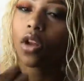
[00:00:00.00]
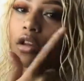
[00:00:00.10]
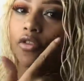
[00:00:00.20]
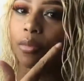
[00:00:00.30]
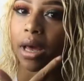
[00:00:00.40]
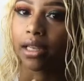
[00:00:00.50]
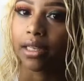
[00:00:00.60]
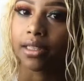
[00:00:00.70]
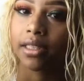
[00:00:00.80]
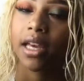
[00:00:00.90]
all over my
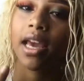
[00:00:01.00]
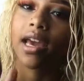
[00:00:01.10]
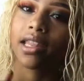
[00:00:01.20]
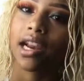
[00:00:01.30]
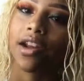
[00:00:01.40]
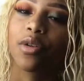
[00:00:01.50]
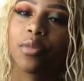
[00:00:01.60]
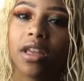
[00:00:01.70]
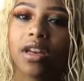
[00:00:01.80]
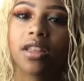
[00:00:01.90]
lid. And then I
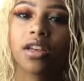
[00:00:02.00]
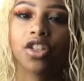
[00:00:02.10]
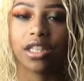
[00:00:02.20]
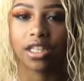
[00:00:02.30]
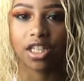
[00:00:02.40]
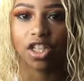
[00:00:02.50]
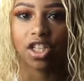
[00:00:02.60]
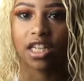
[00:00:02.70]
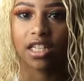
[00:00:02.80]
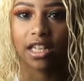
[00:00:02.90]
repeated the transition
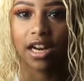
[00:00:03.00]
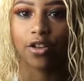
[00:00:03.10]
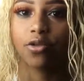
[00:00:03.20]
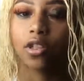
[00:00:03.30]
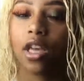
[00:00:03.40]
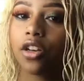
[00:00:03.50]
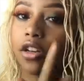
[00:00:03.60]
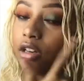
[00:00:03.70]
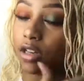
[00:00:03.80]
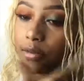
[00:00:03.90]
shades that I used
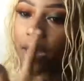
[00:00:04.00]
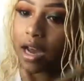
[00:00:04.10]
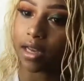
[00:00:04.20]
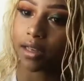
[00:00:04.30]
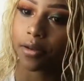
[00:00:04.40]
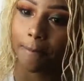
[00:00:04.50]
underneath my eye.